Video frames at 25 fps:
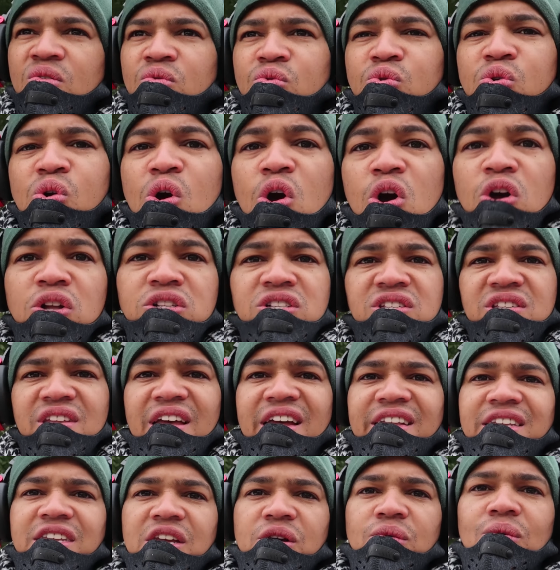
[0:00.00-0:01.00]
routes
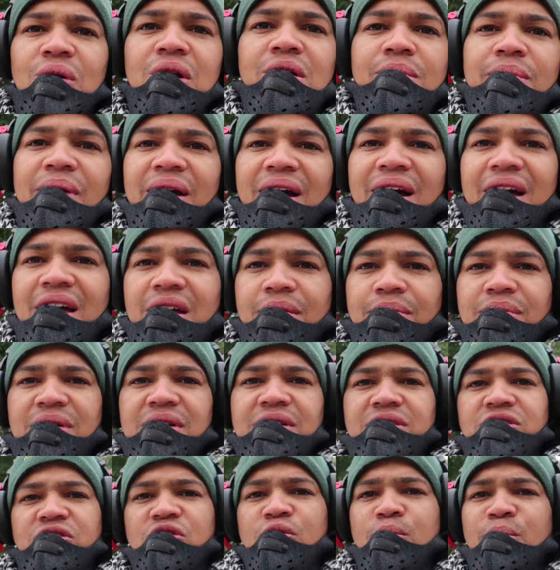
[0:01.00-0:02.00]
that you will be
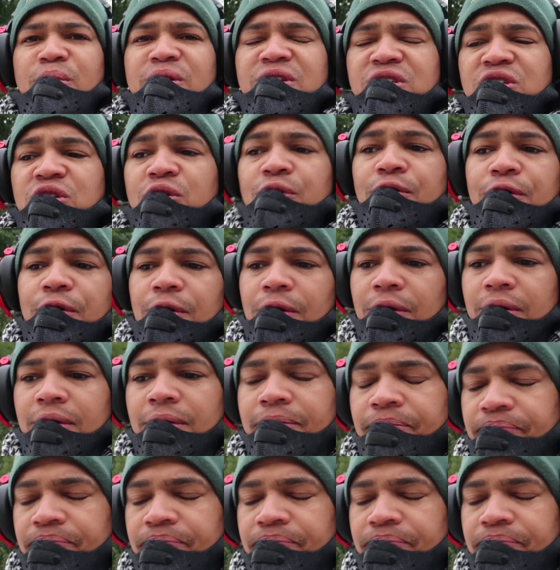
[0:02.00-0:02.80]
able to pursue.